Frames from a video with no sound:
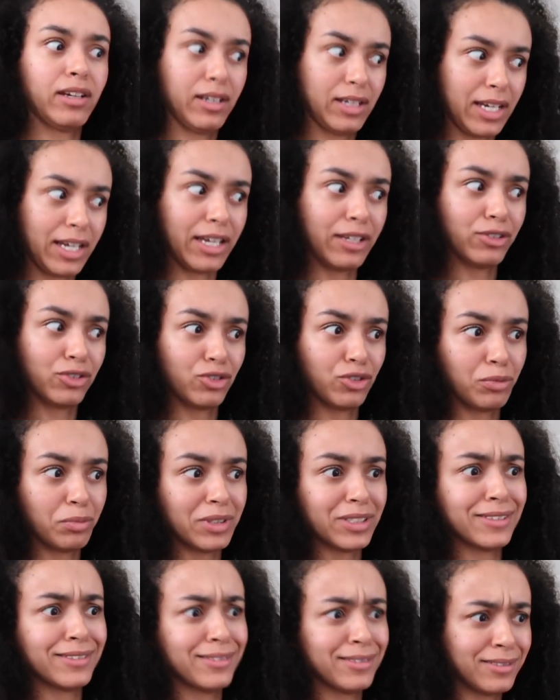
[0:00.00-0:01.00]
I assume
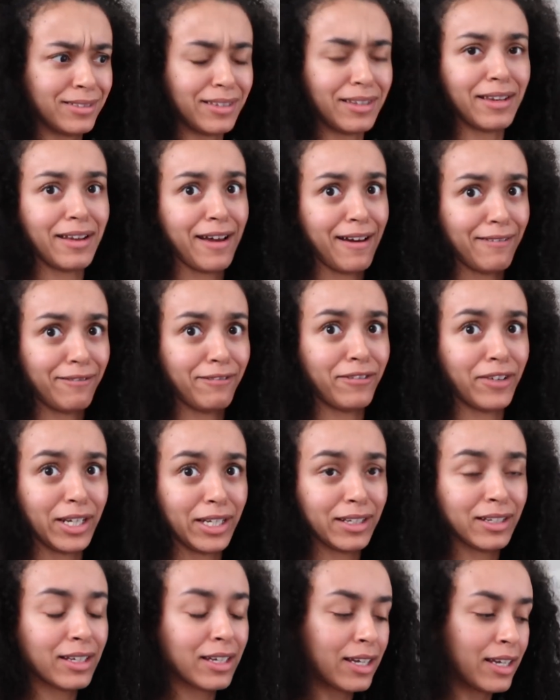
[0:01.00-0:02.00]
is not
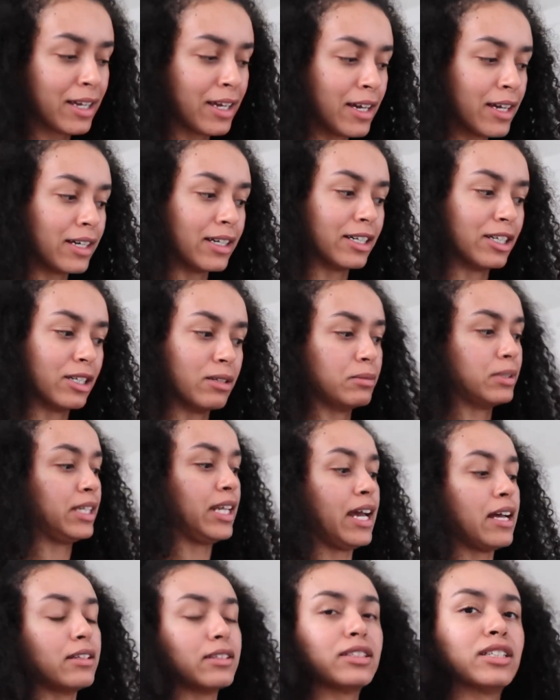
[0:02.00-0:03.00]
fun. And
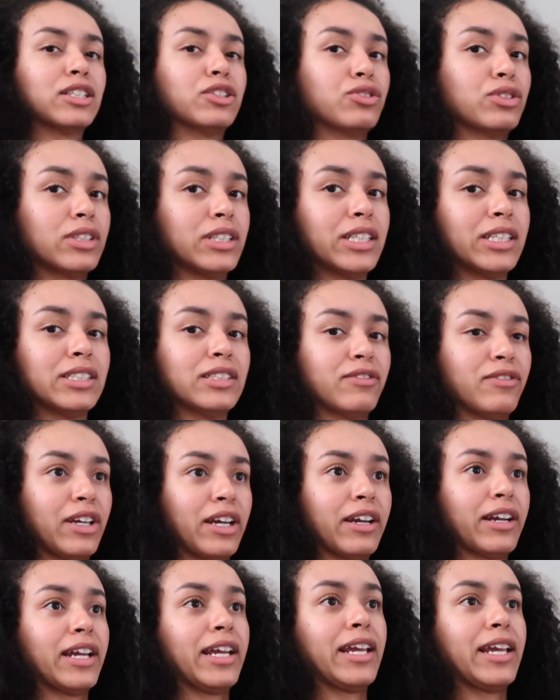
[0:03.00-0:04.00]
Alexandra is
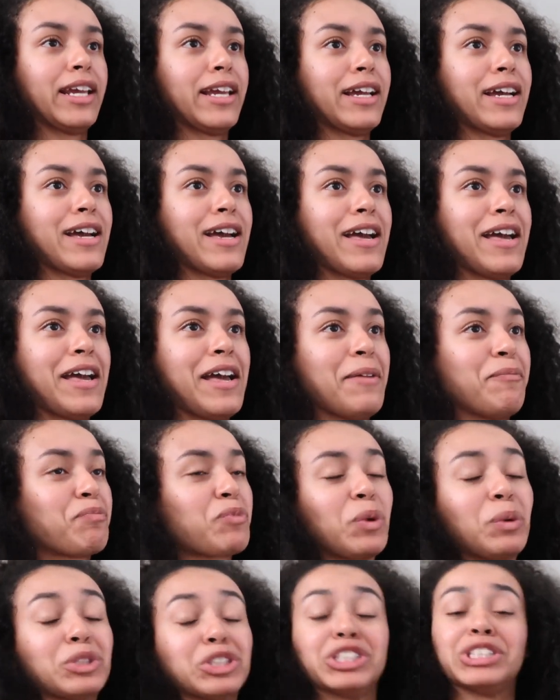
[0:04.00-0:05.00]
very,
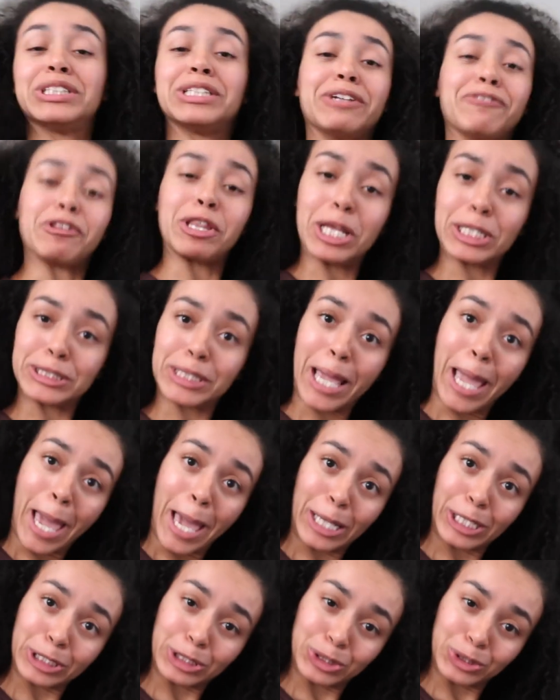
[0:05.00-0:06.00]
well, she's given lots of
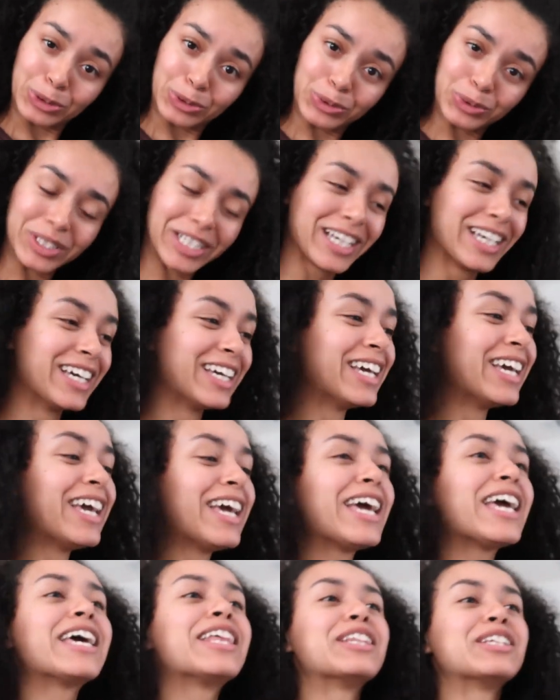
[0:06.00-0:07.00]
attitude.
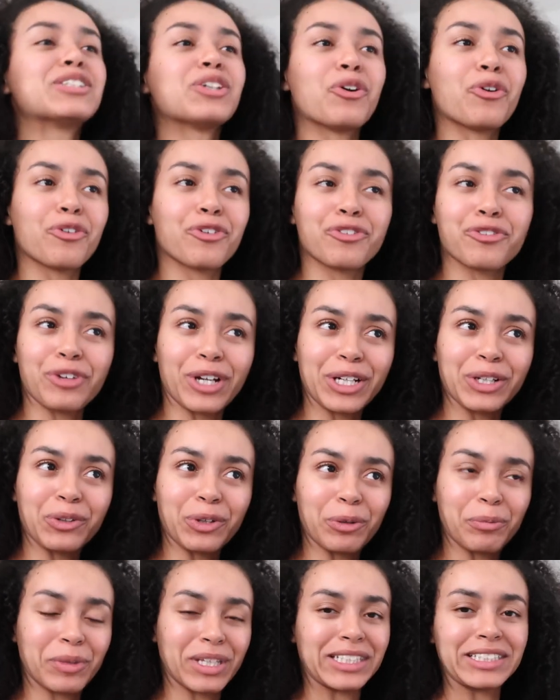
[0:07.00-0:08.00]
And this whole friend
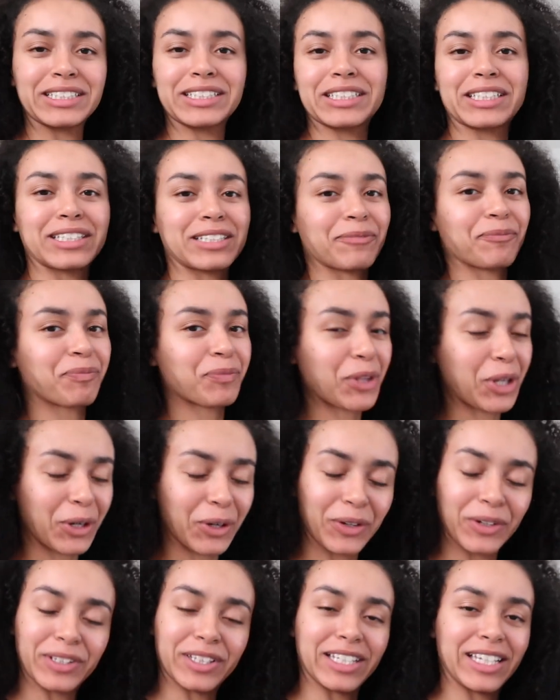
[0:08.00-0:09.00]
group that's
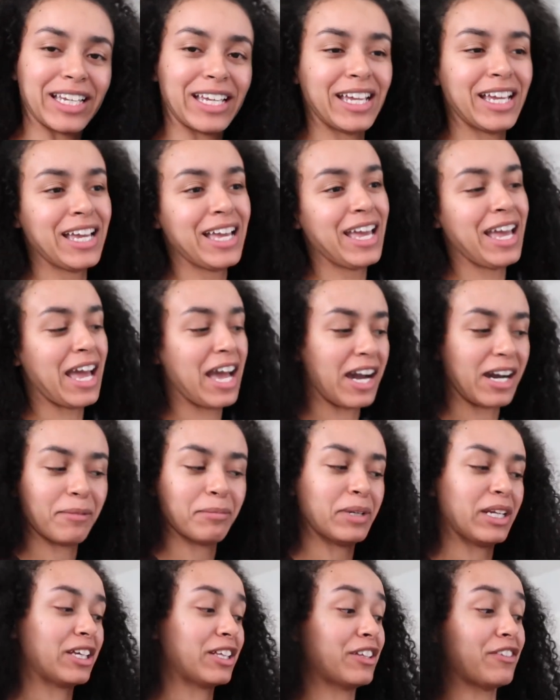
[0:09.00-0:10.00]
currently
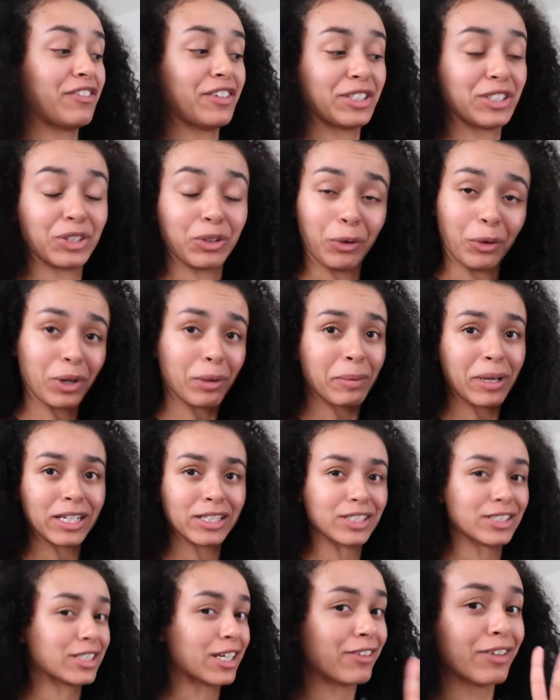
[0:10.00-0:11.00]
happening in the first 30
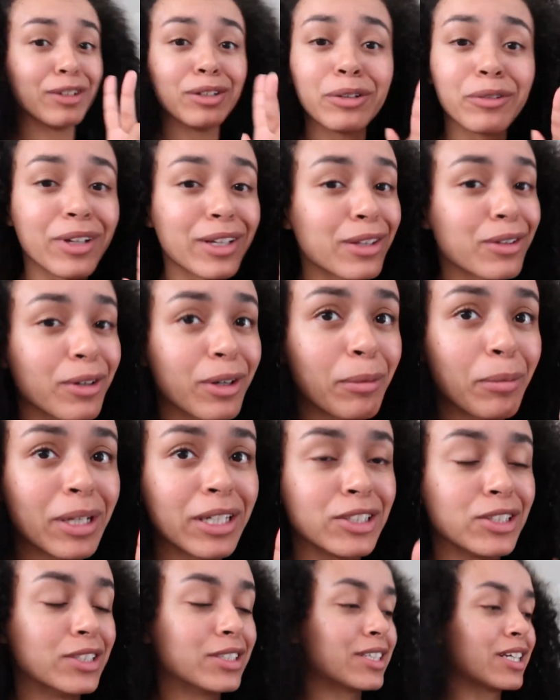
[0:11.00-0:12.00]
pages, I've only read 30
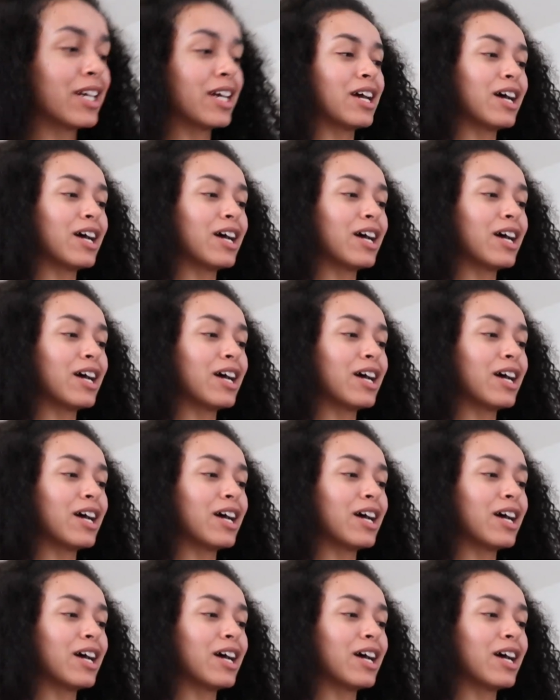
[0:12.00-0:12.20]
pages,